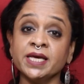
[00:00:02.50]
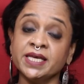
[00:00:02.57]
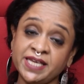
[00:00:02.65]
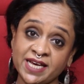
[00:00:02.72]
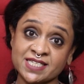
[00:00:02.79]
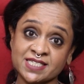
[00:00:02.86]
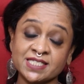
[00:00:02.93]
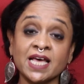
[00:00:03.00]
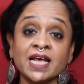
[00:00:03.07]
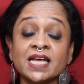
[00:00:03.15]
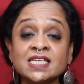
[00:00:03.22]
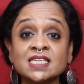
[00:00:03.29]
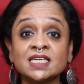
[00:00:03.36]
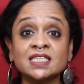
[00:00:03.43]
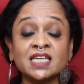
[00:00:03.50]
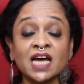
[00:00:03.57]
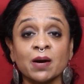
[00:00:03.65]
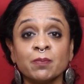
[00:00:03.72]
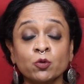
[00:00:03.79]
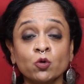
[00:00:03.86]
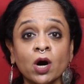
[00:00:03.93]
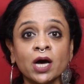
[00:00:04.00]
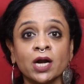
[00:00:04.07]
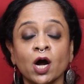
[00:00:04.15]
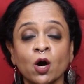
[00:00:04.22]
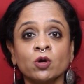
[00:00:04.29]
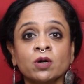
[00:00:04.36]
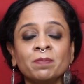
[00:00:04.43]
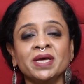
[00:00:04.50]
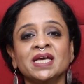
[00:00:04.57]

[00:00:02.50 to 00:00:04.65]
Yes, there is a taboo around